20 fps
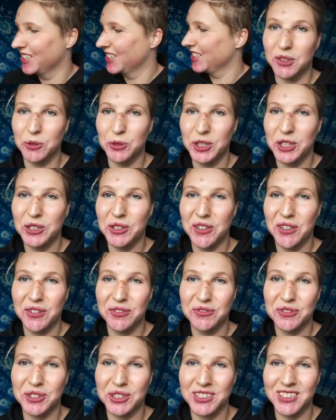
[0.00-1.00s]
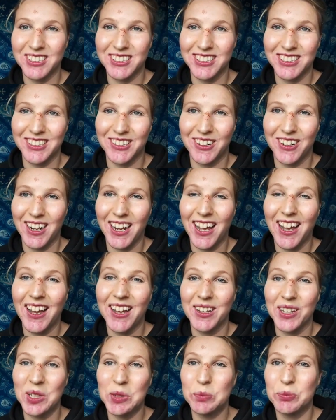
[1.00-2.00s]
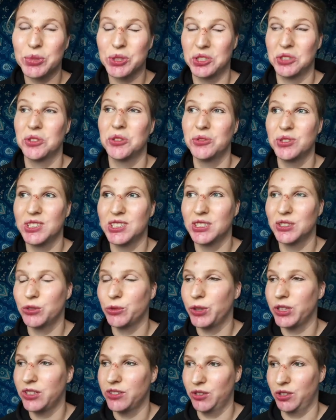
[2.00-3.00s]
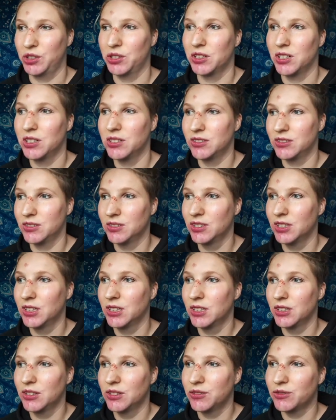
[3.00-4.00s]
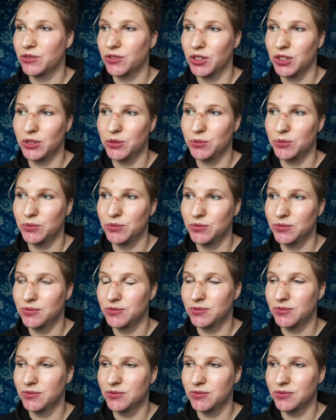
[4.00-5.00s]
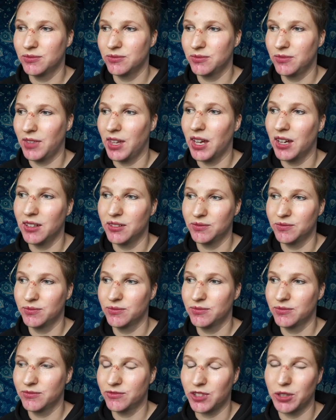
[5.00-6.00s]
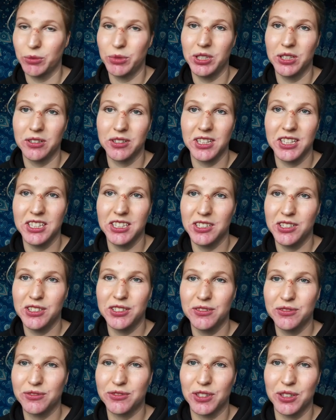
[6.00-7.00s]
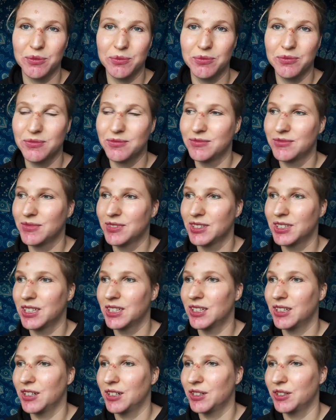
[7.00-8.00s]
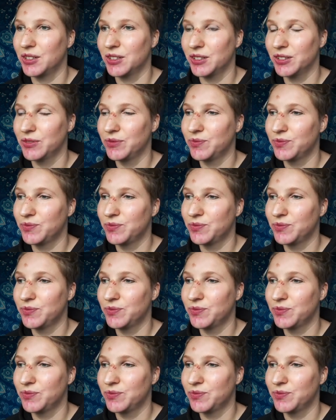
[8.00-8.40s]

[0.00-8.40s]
We all have voices in our head and personas we took on from a young age, from our